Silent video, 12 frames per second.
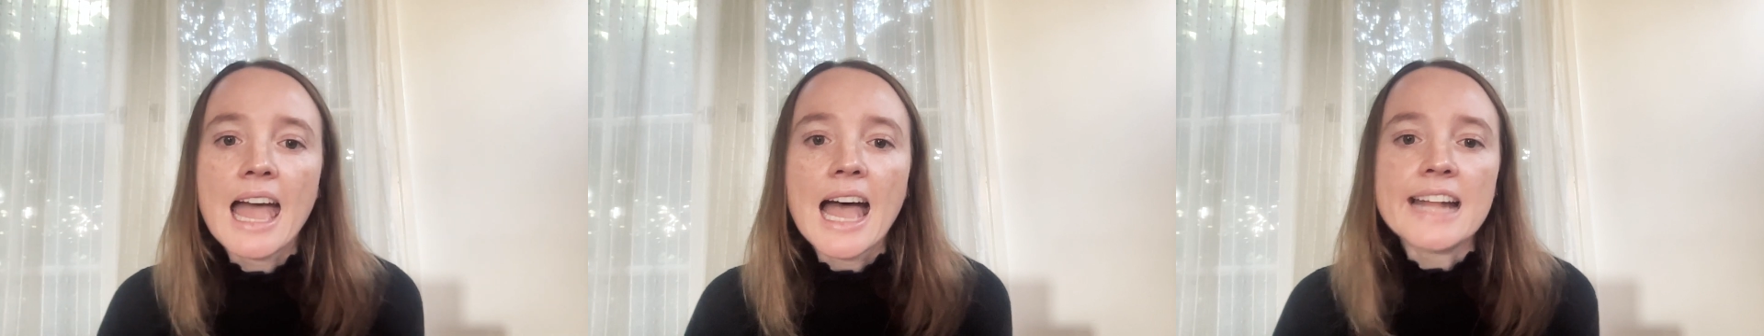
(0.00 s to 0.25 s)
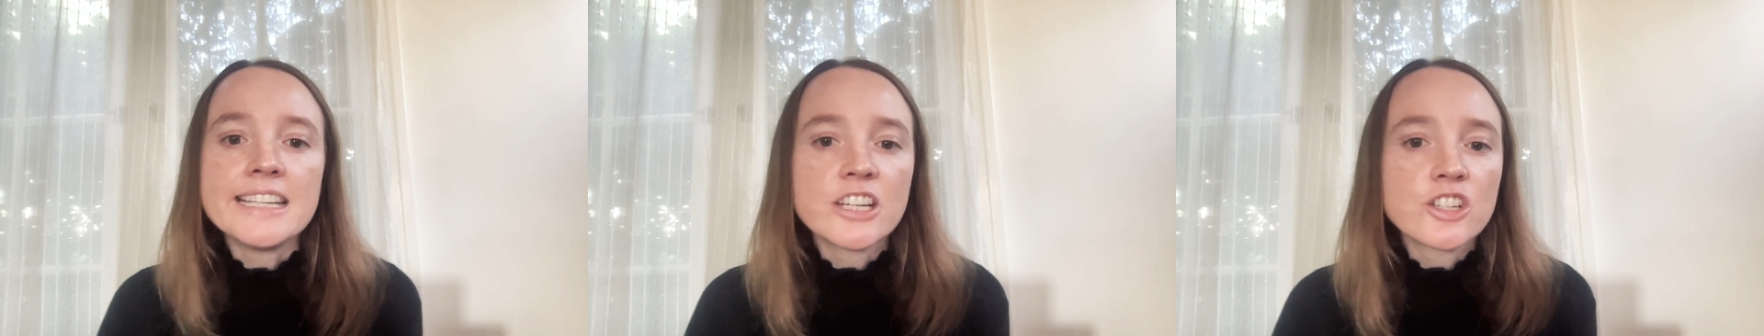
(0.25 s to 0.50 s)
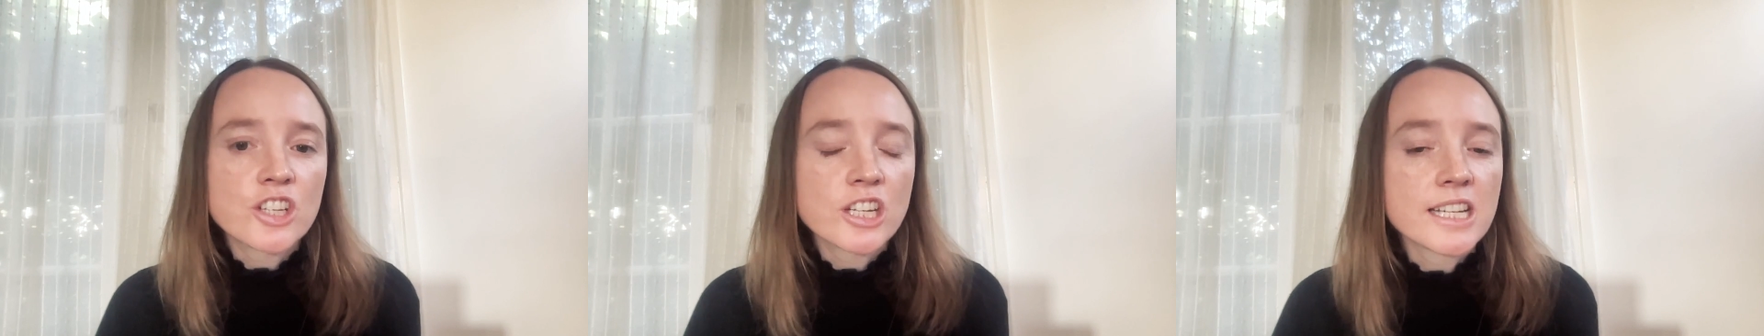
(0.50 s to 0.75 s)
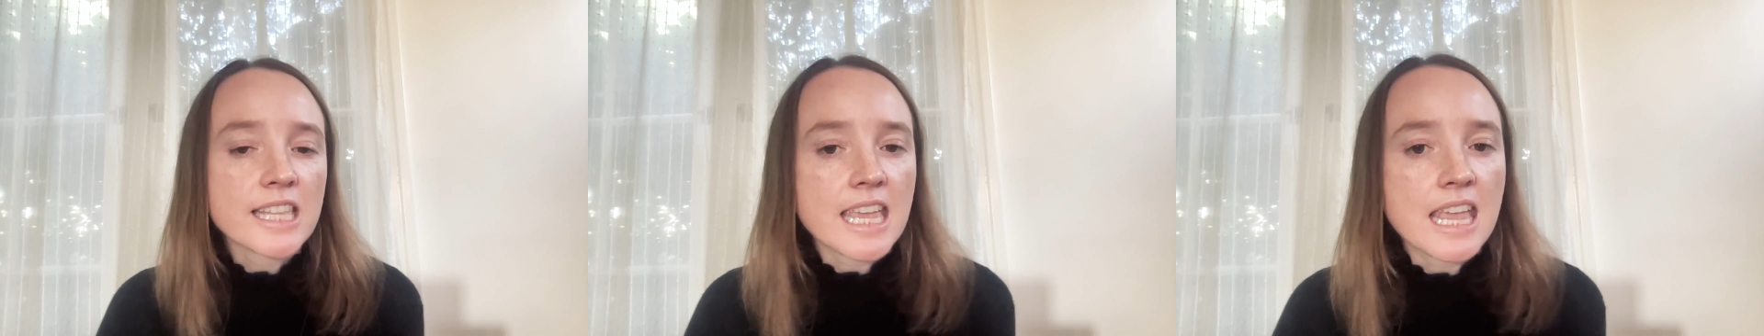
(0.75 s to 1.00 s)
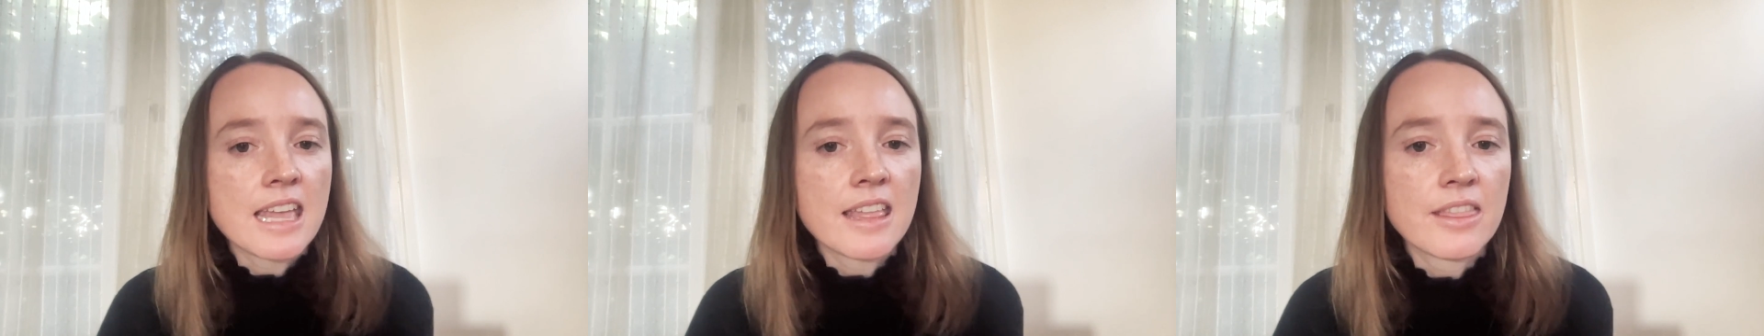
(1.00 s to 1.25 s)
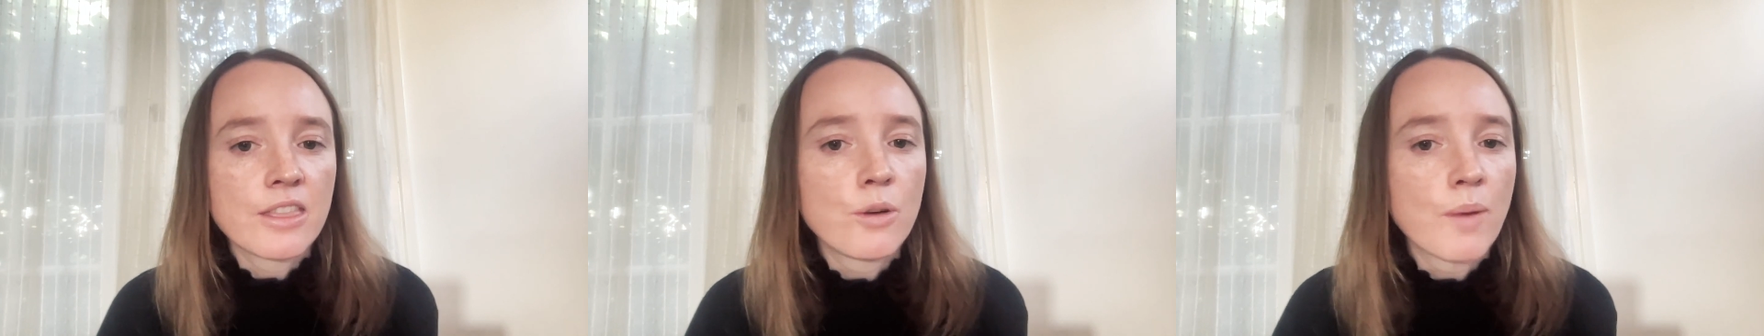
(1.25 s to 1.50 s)

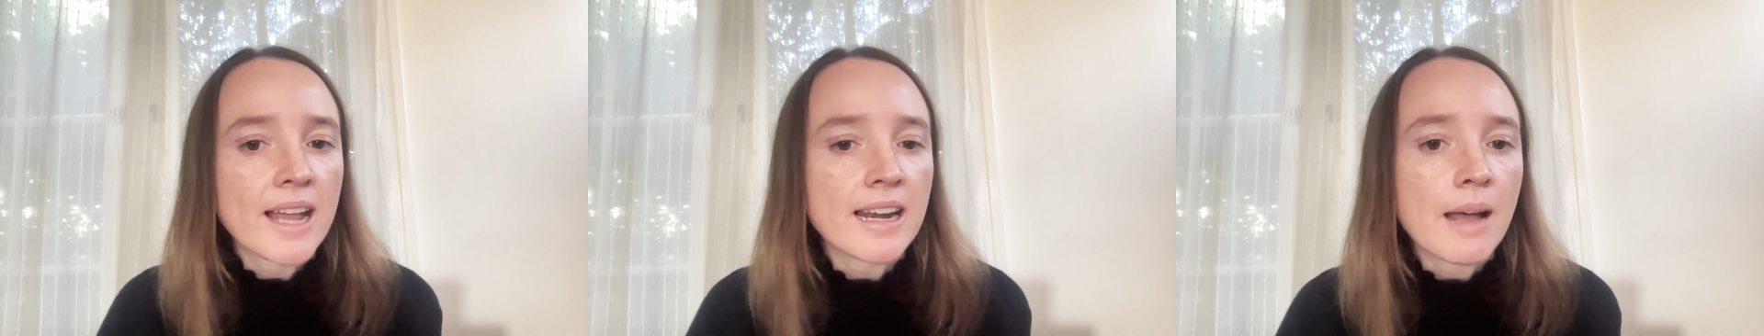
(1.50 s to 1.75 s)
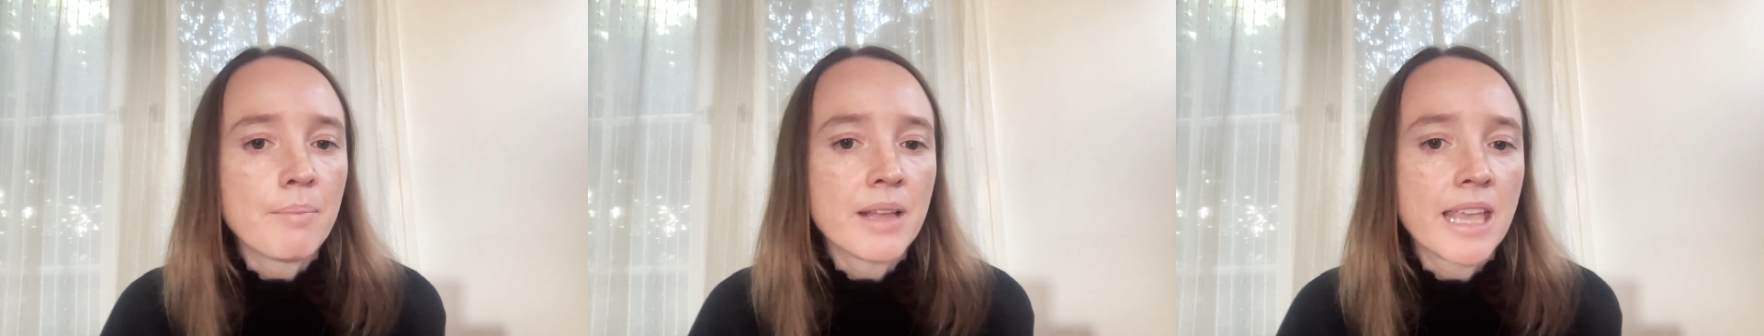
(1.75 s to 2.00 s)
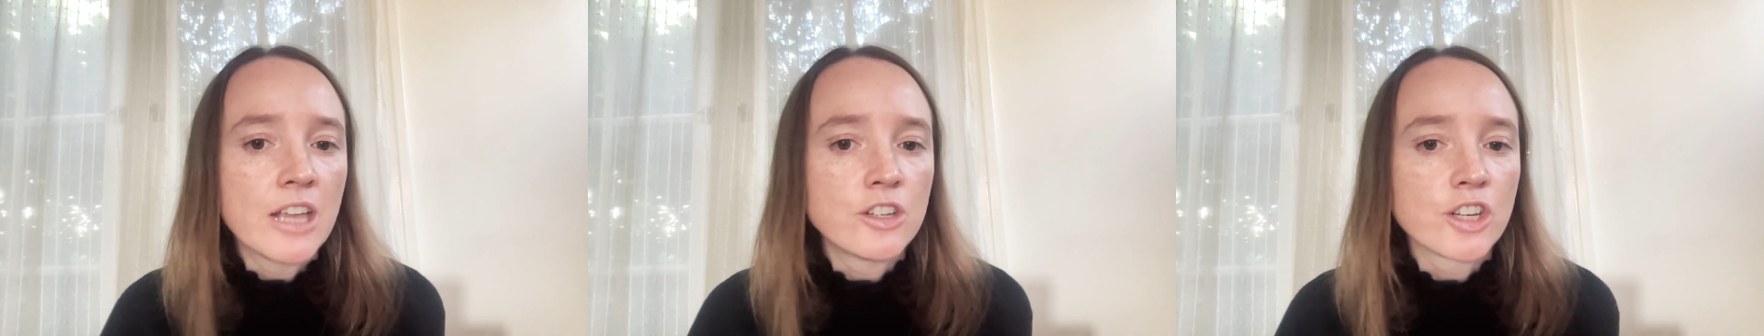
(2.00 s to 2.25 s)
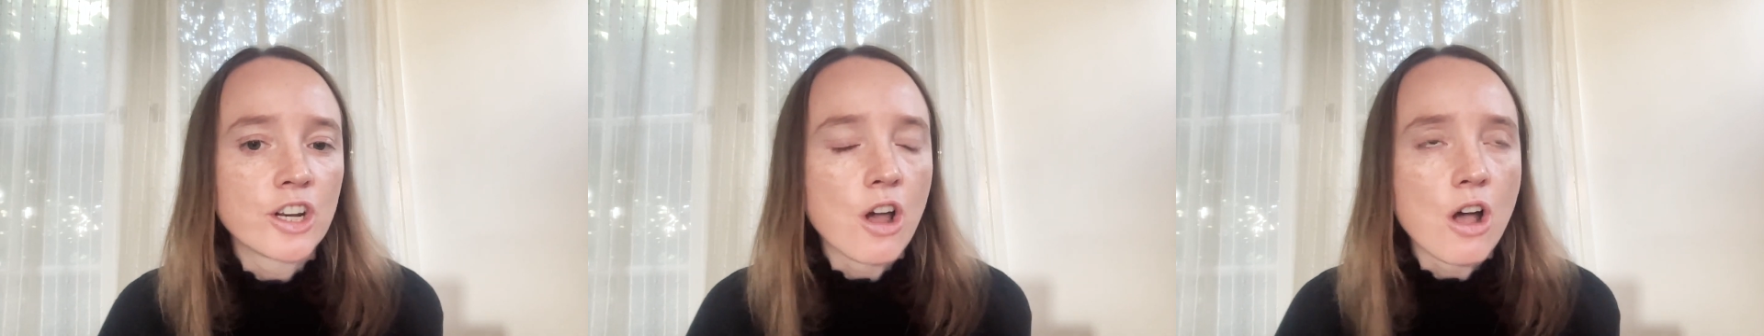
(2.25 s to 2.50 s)
Additionally, the grant application